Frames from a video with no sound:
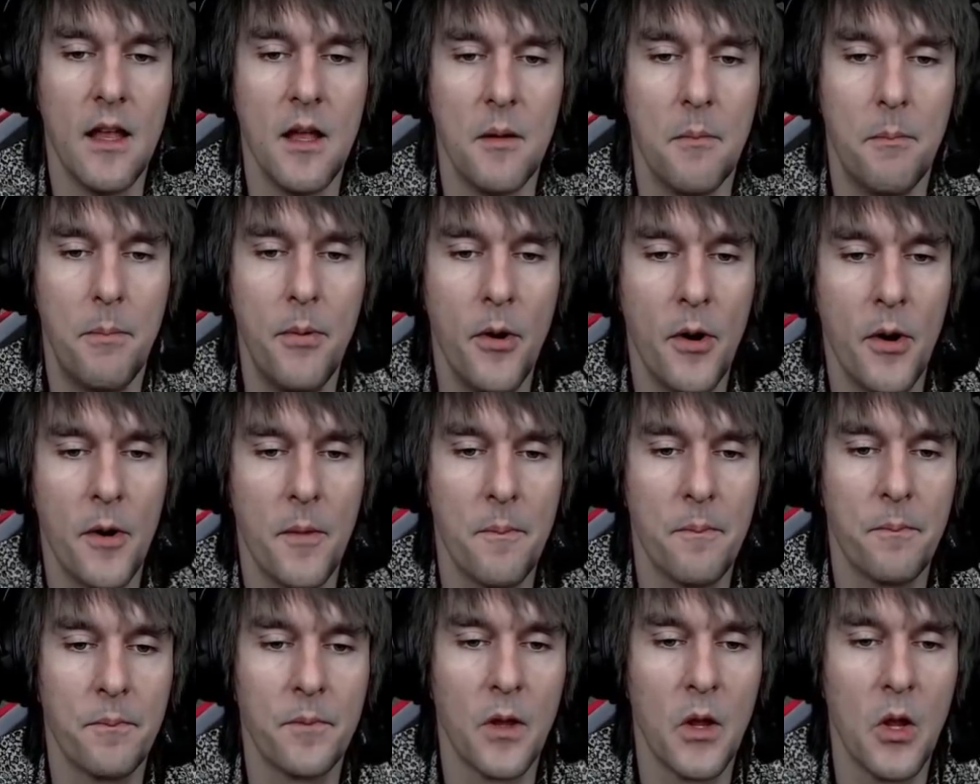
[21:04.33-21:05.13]
but
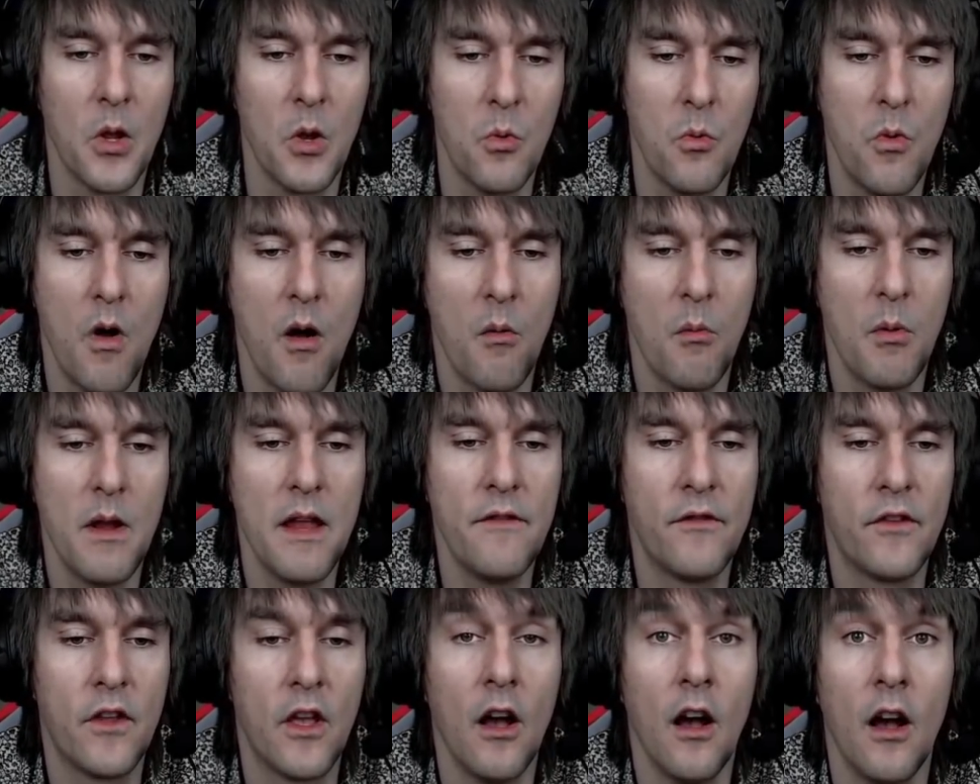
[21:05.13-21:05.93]
what
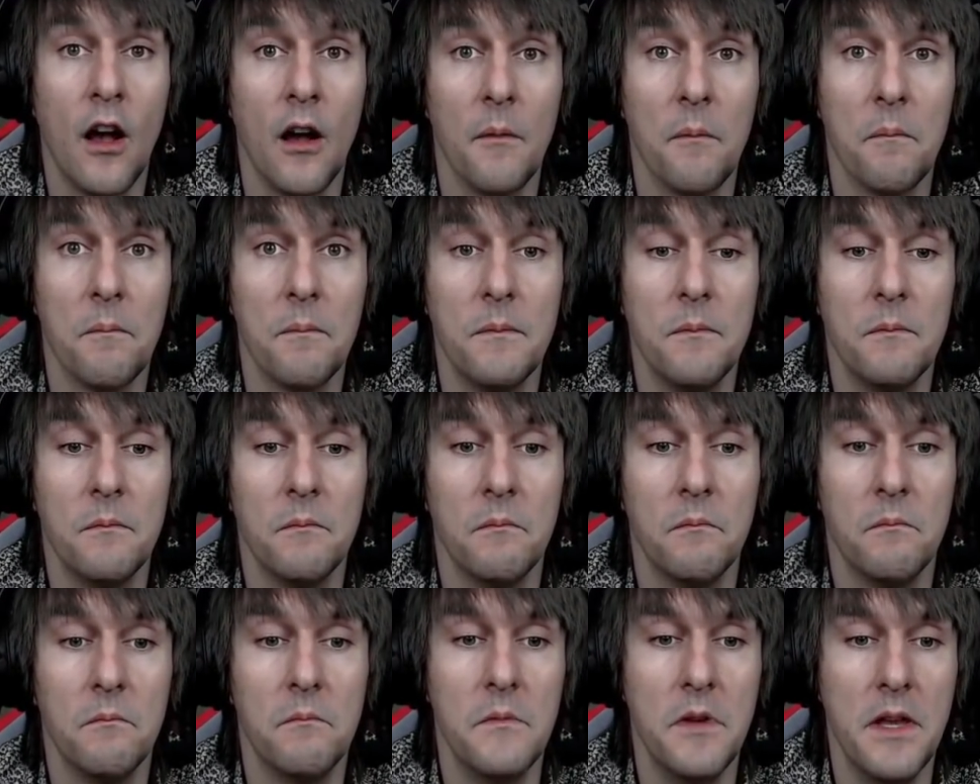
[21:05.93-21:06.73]
we've got
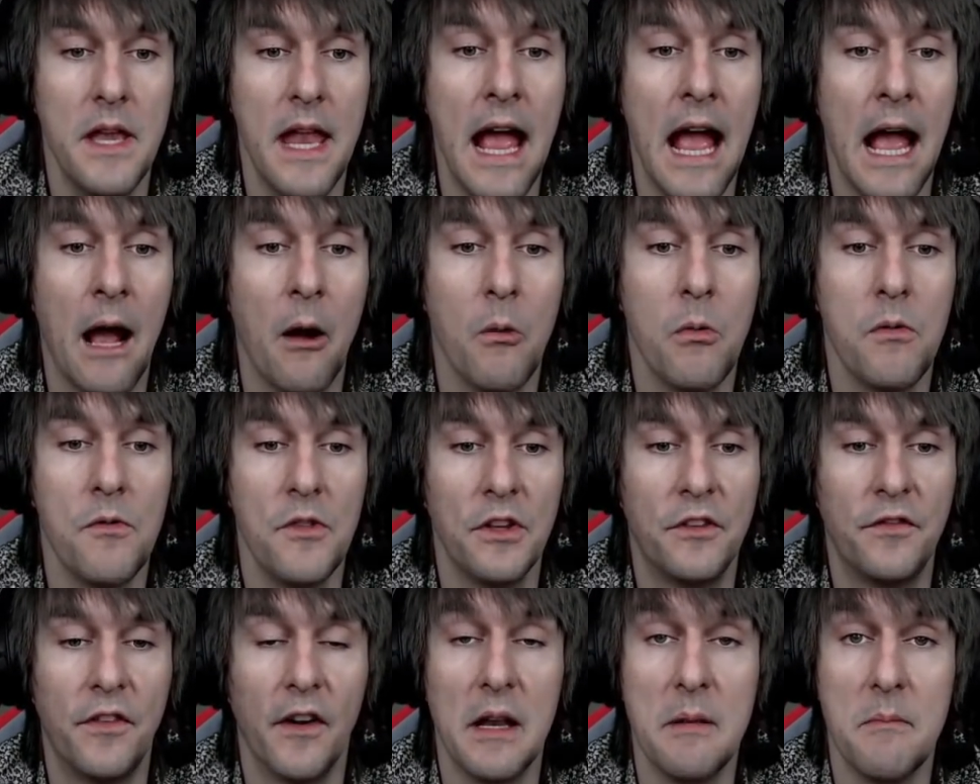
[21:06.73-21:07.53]
now,
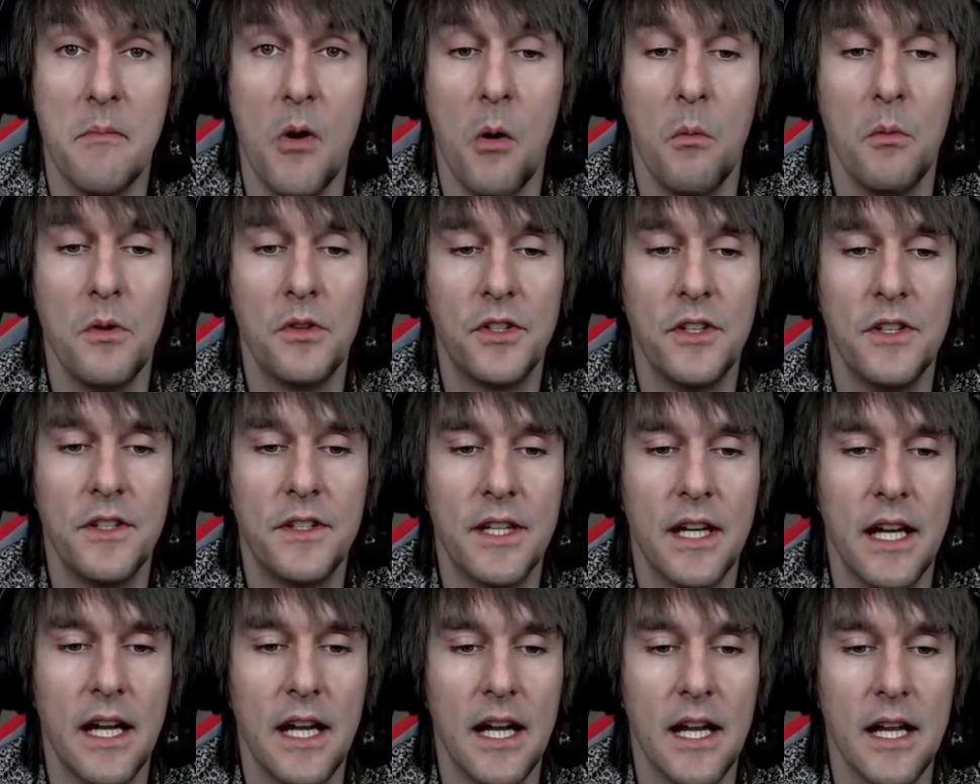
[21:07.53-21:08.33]
this very moment in
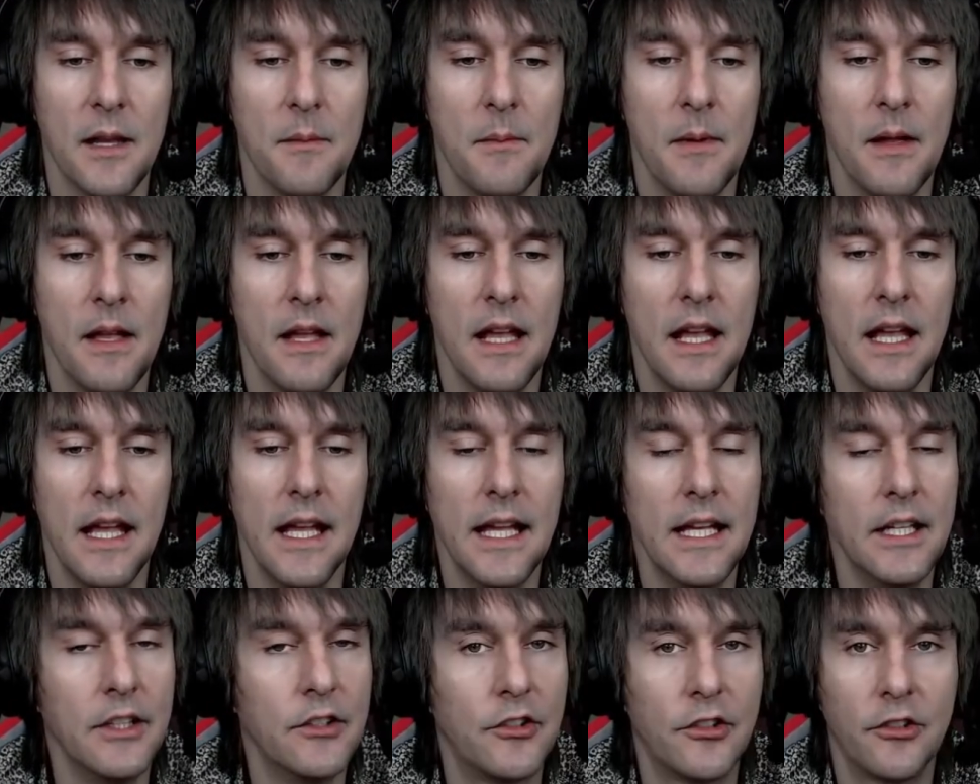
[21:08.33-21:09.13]
time,
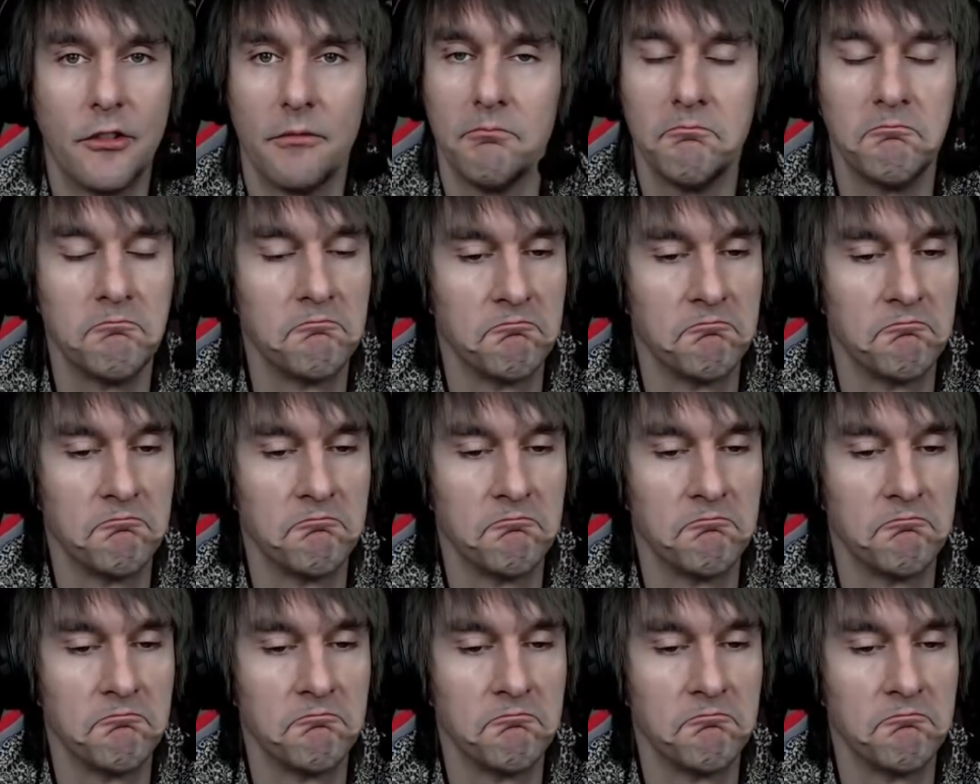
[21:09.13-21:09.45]
is